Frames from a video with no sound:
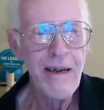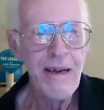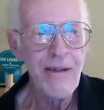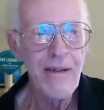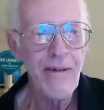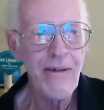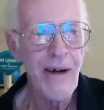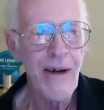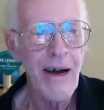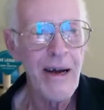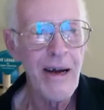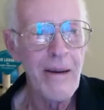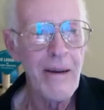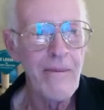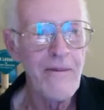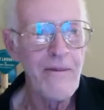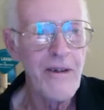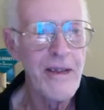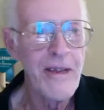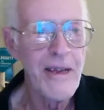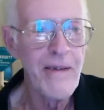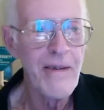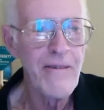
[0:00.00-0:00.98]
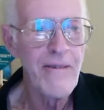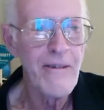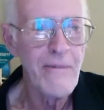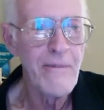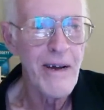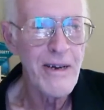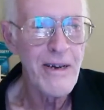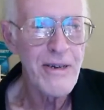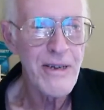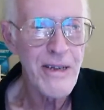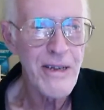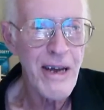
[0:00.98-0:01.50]
triumphs in
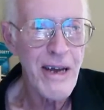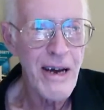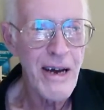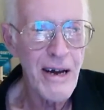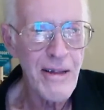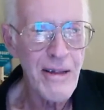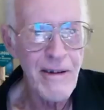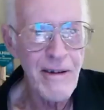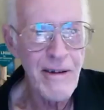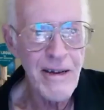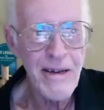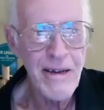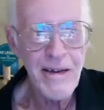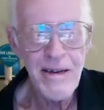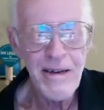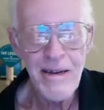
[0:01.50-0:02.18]
information gathering,